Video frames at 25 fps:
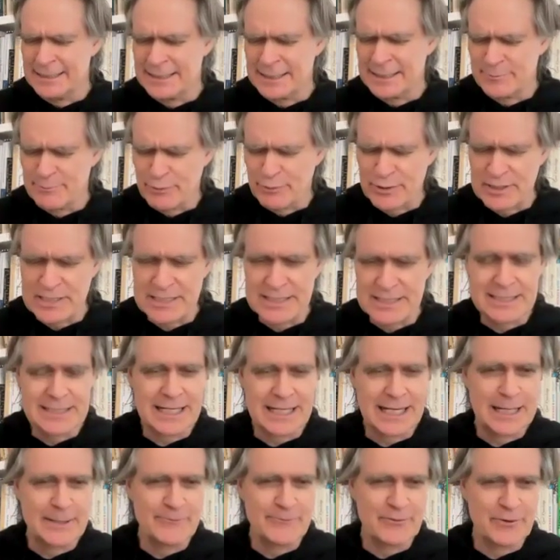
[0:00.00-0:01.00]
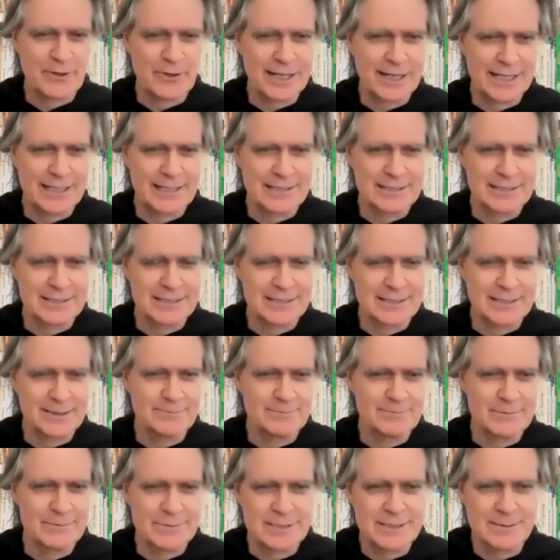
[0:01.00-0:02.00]
did prison time for kind of
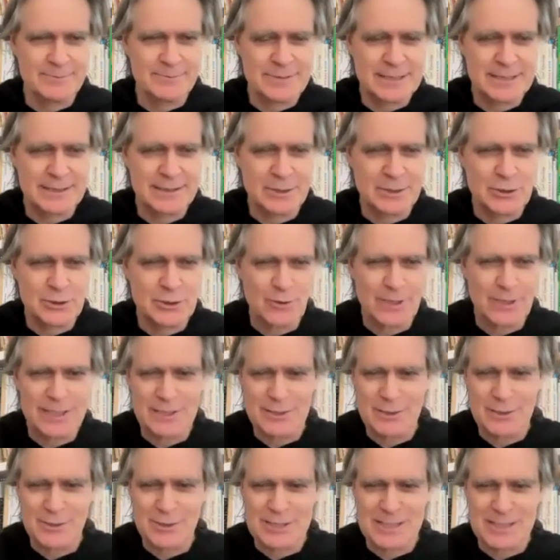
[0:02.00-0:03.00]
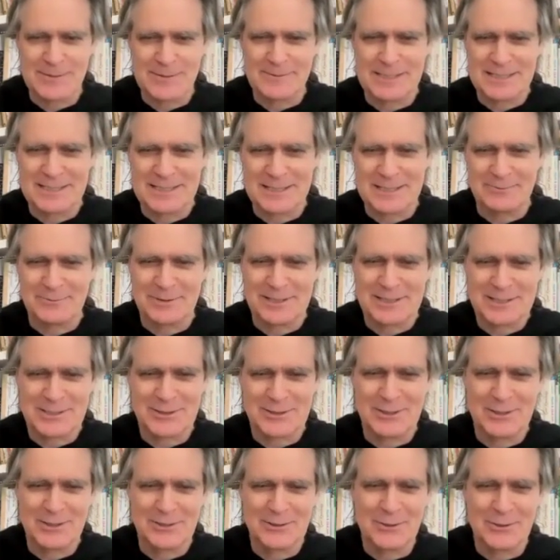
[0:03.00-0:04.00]
some selling drugs or something someplace
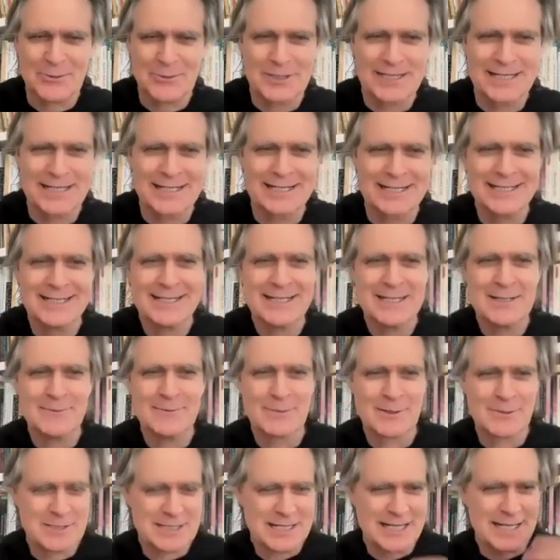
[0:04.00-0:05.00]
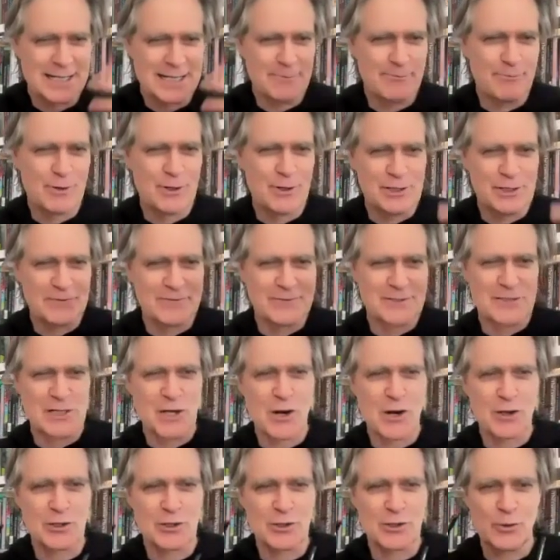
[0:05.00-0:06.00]
along the way, but it was kind of part of his
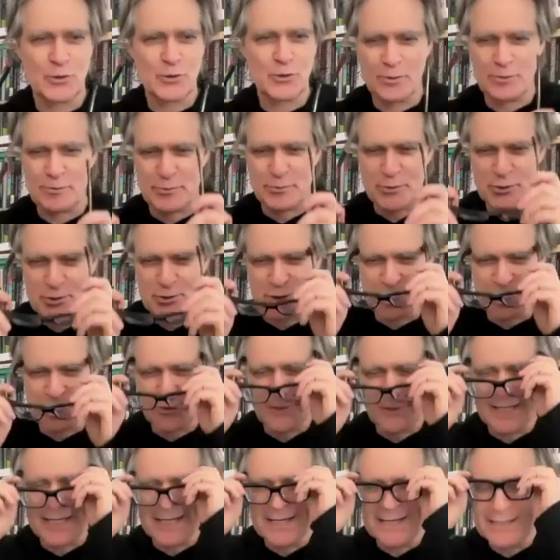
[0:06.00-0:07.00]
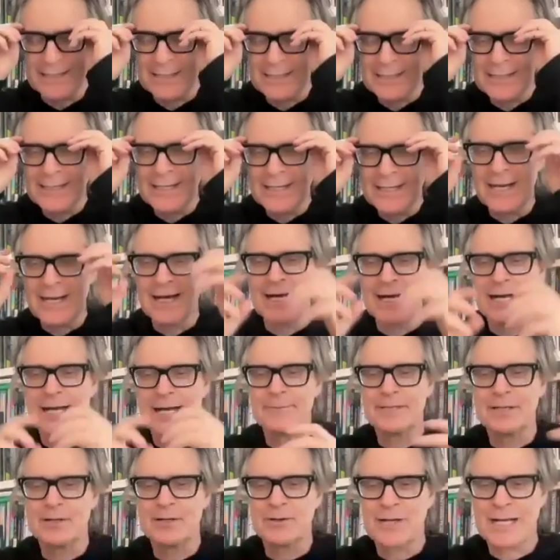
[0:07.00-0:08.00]
hardcore persona,
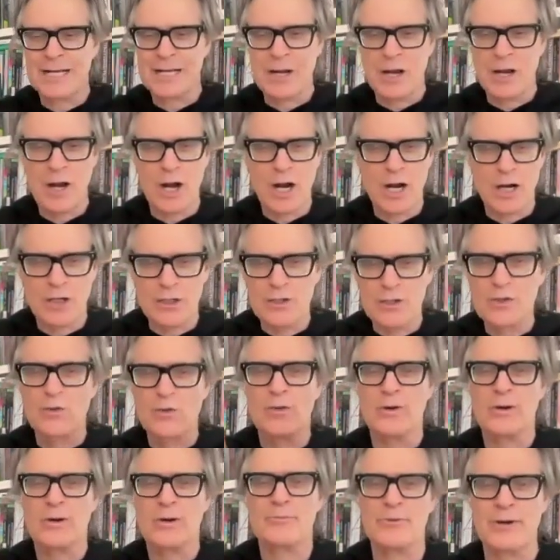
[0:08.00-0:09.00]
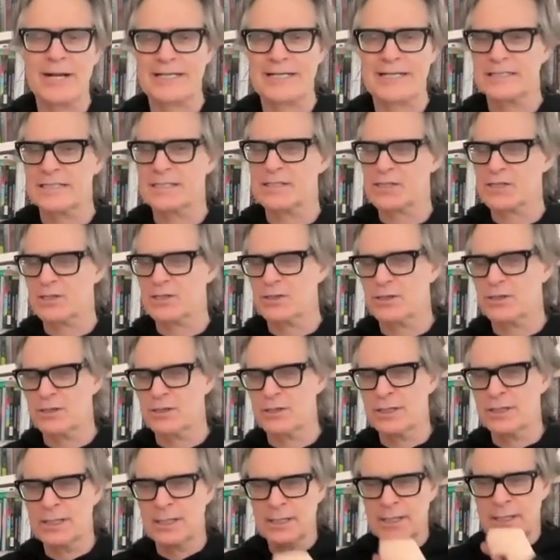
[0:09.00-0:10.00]
kind of hardcore
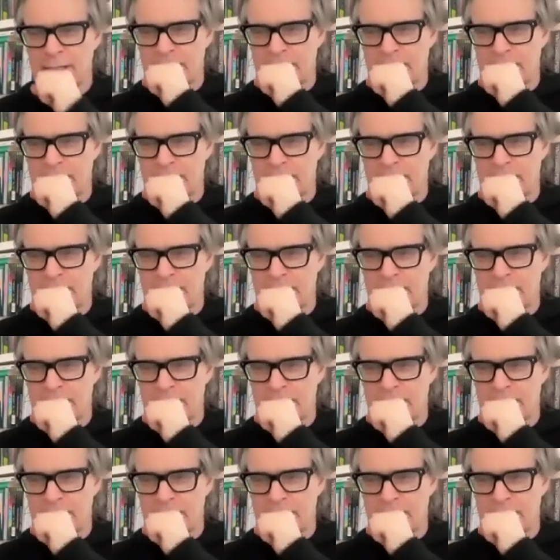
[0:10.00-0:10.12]
practitioner,